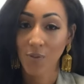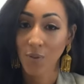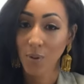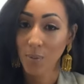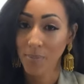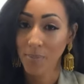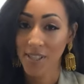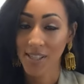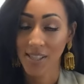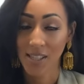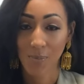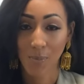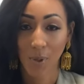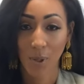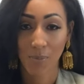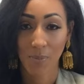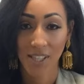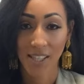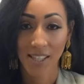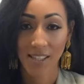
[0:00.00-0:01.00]
for business
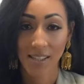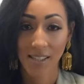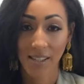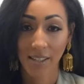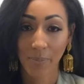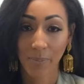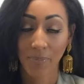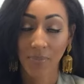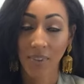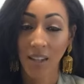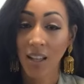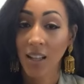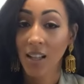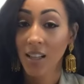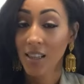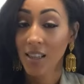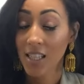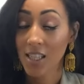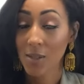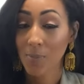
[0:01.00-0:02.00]
purposes.
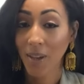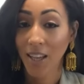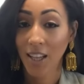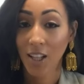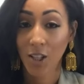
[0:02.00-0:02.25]
This may